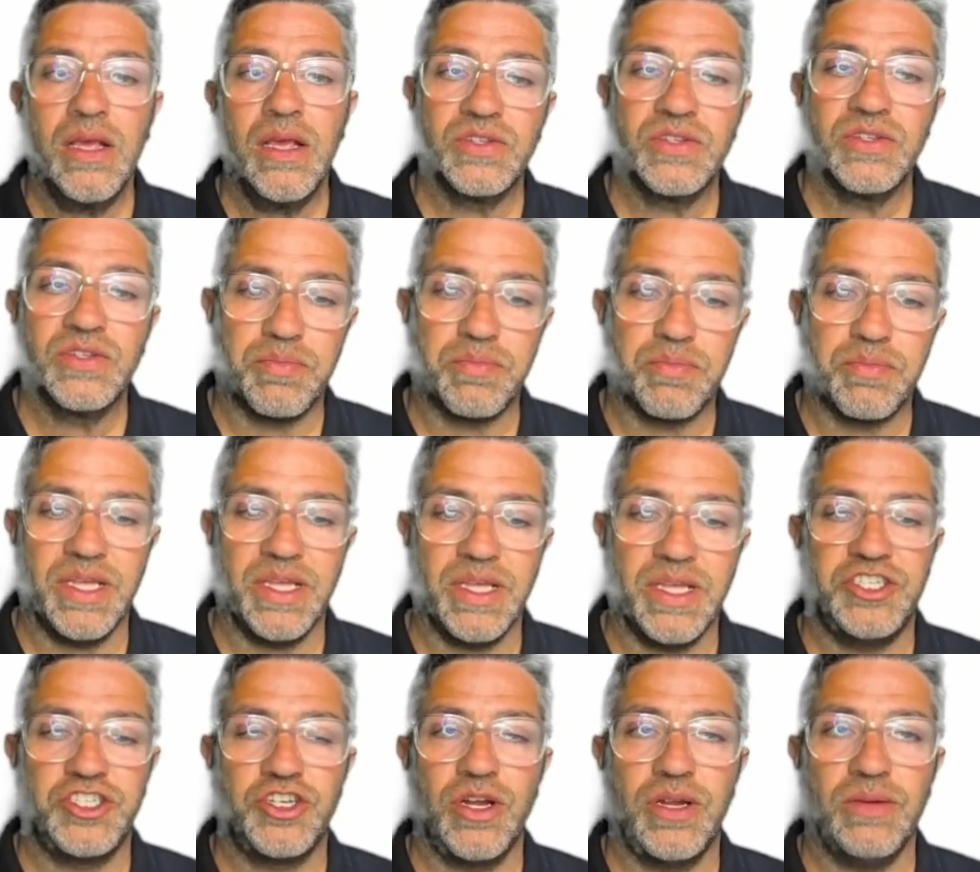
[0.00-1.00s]
so
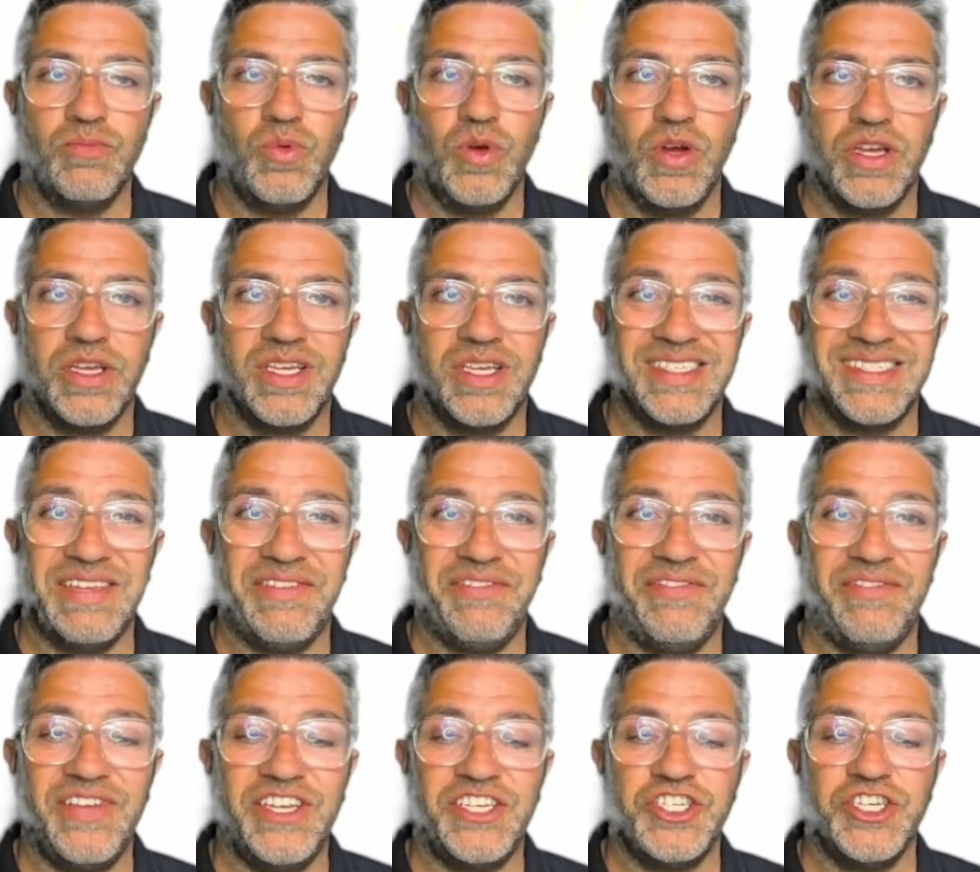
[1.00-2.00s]
please try and work as
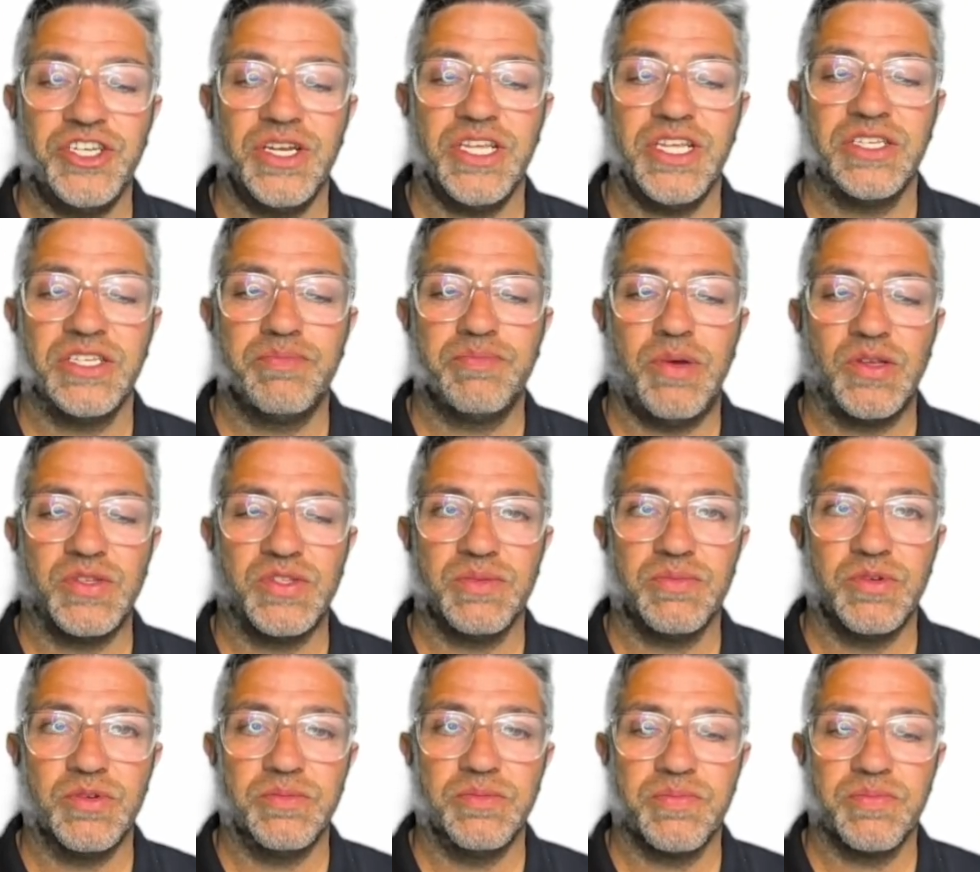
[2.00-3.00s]
efficiently as
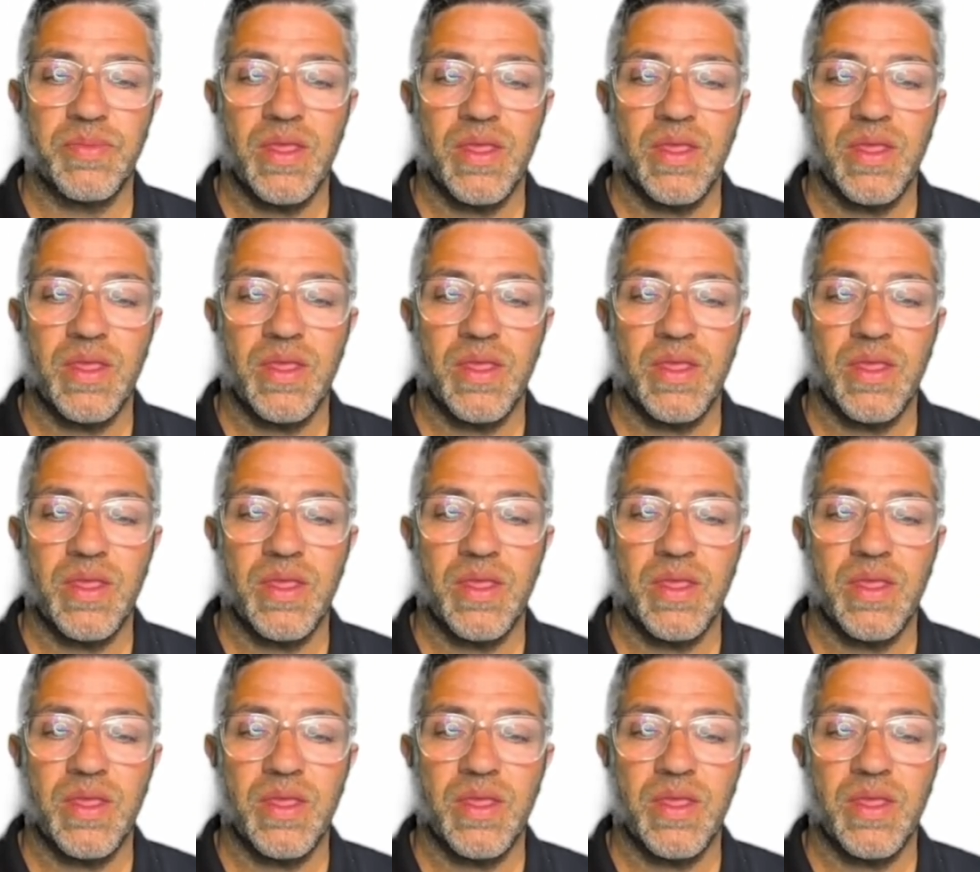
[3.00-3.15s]
possible.